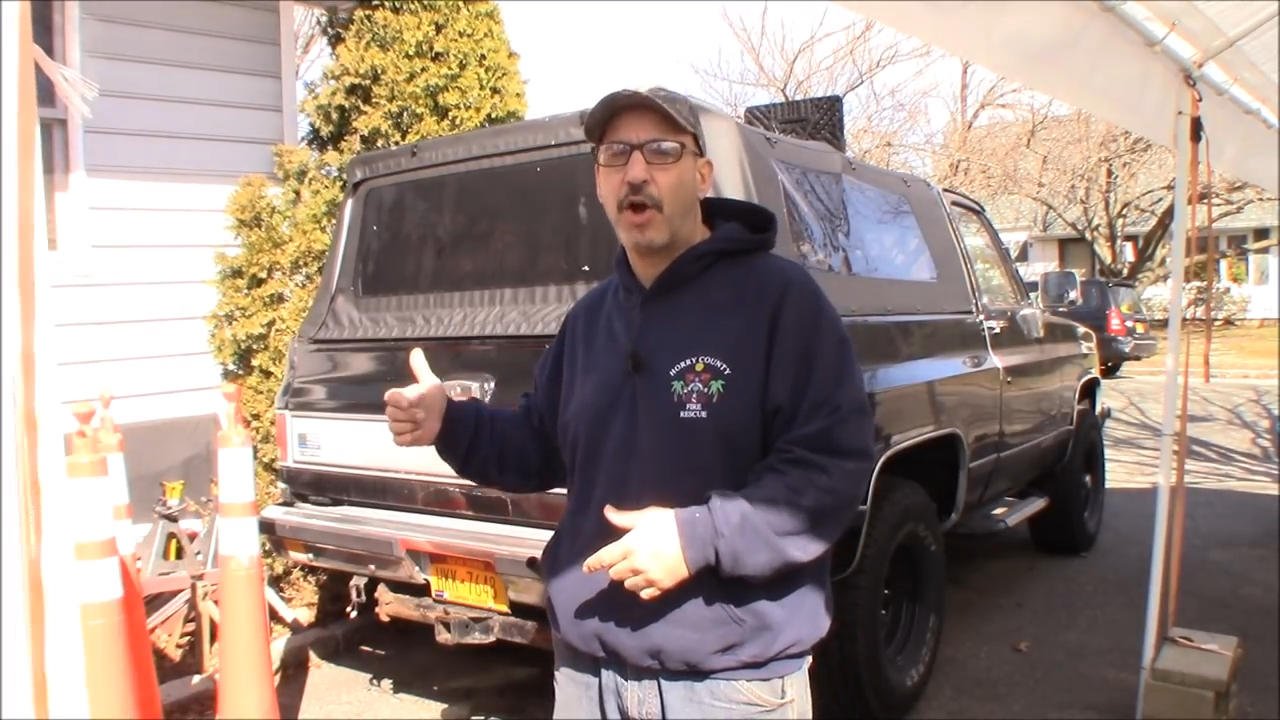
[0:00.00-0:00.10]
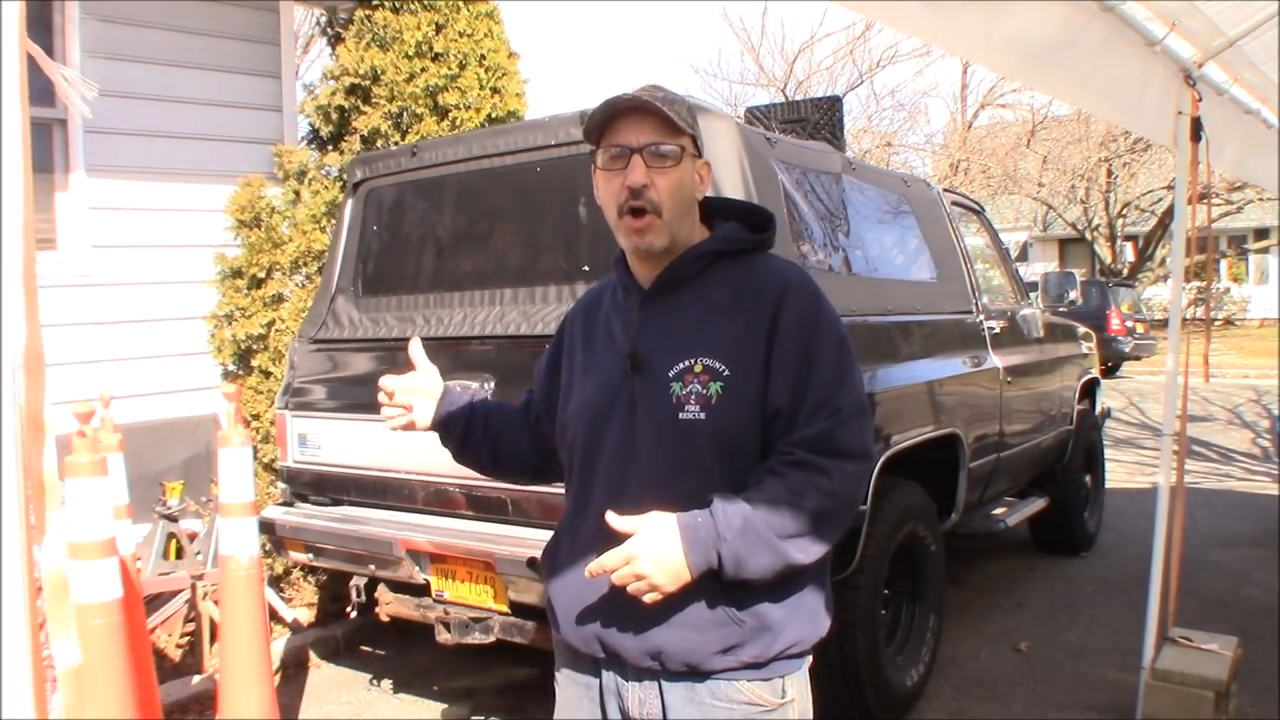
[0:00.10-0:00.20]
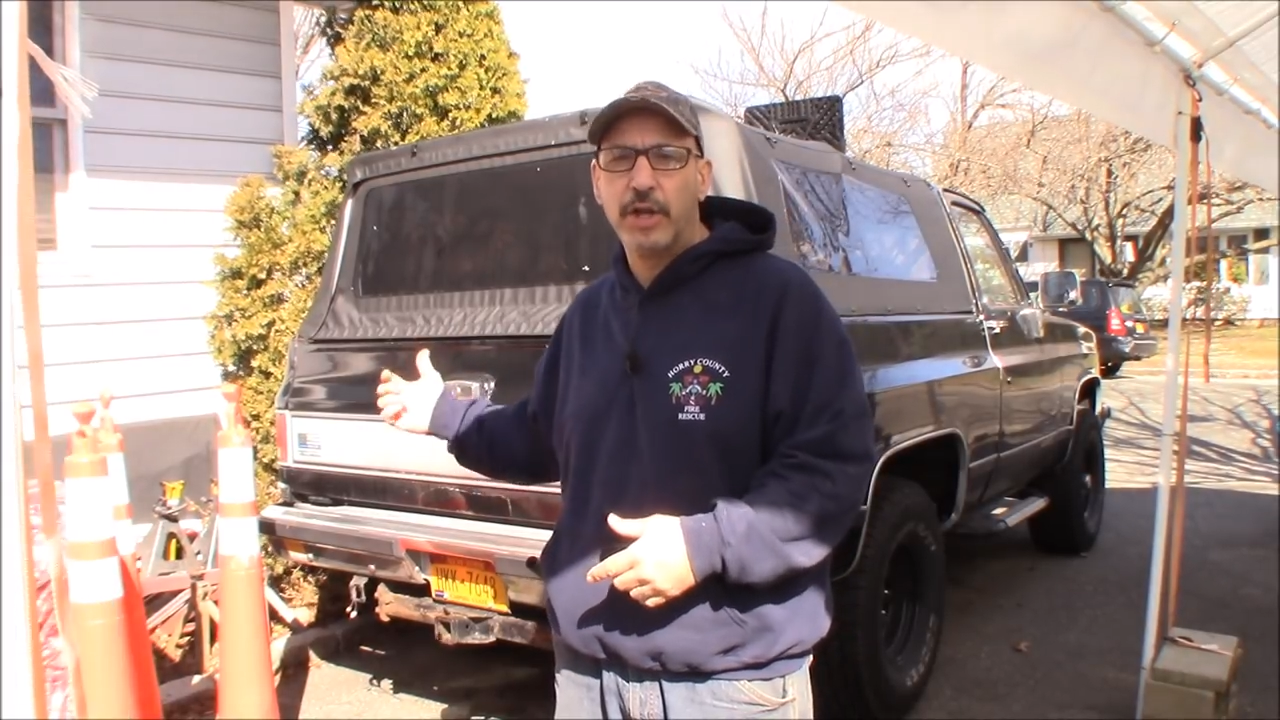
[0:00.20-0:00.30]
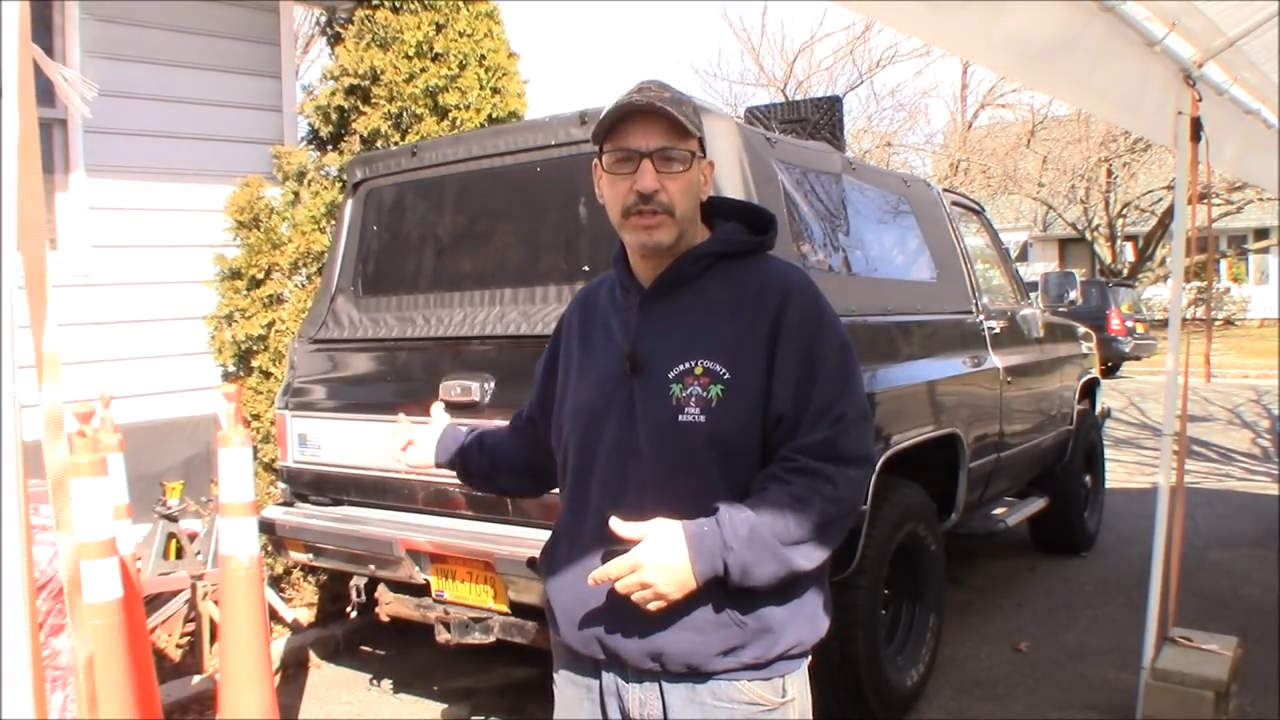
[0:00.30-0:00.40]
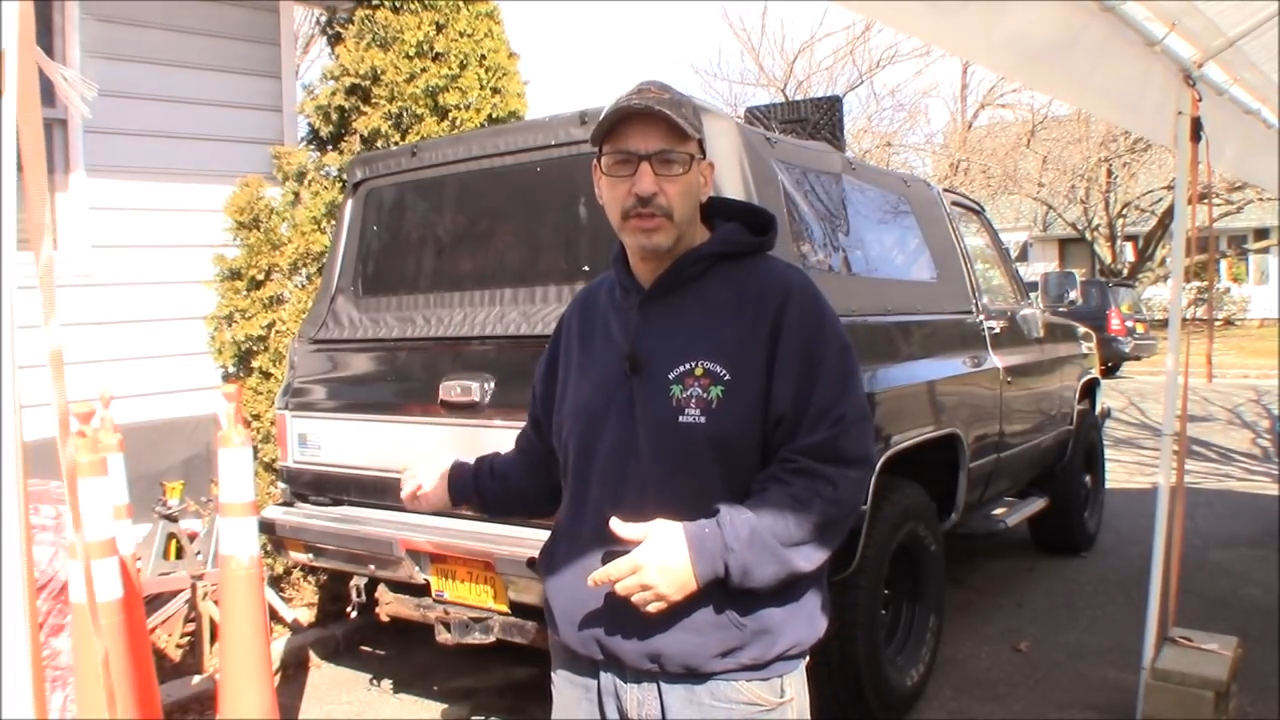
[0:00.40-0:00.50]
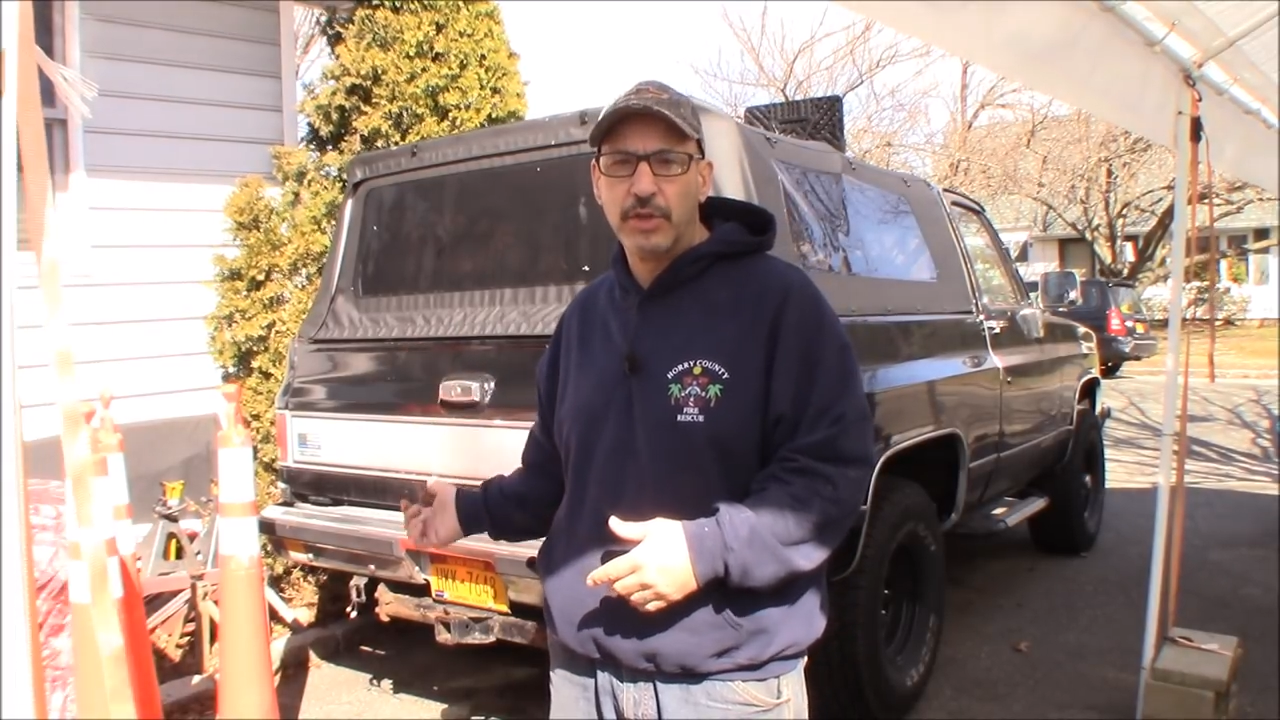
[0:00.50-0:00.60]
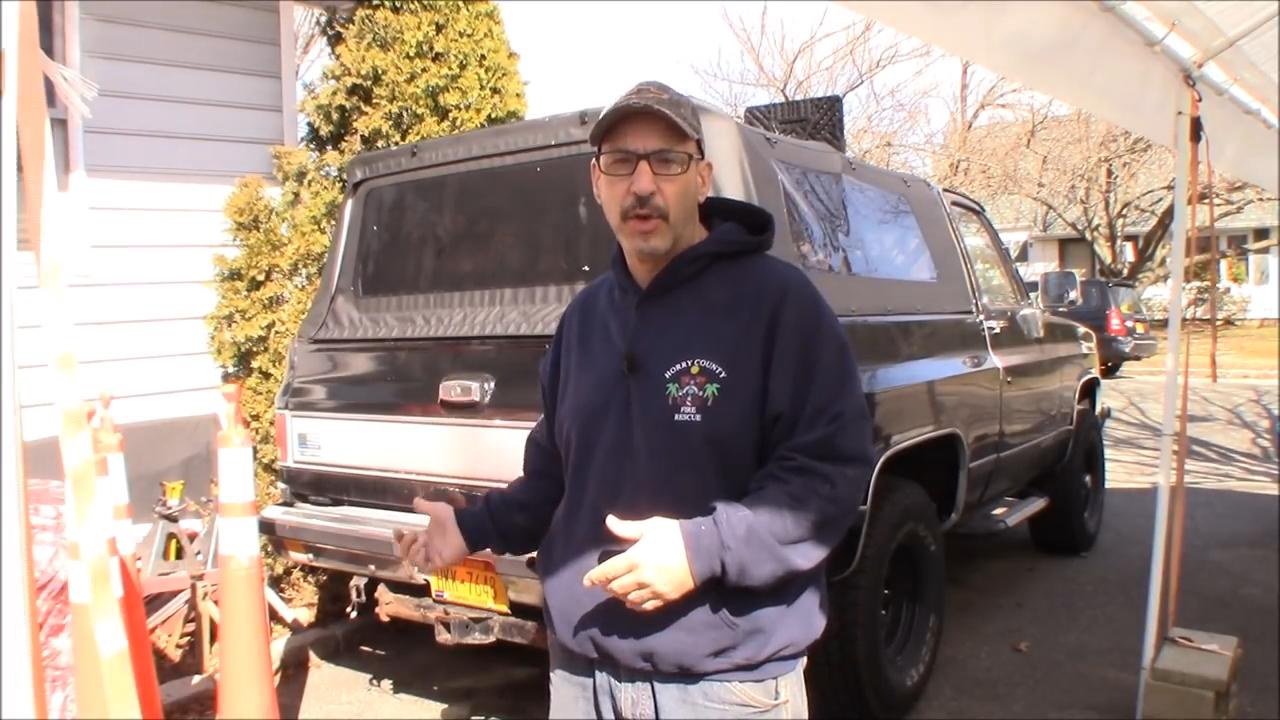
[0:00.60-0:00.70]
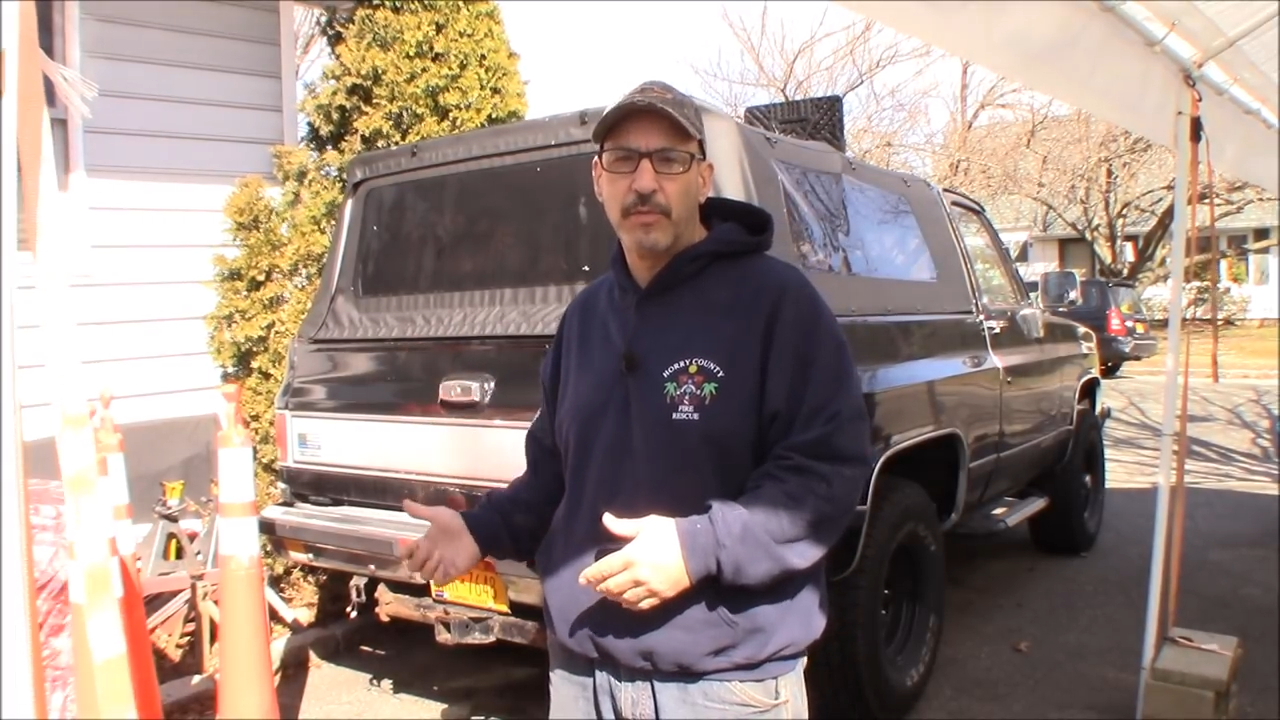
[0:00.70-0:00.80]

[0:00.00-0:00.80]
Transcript: hard to do.